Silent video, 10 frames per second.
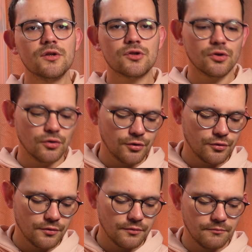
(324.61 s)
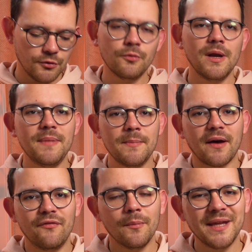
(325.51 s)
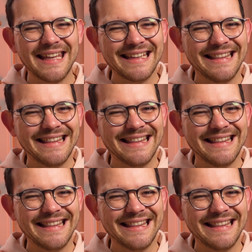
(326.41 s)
so you will be performing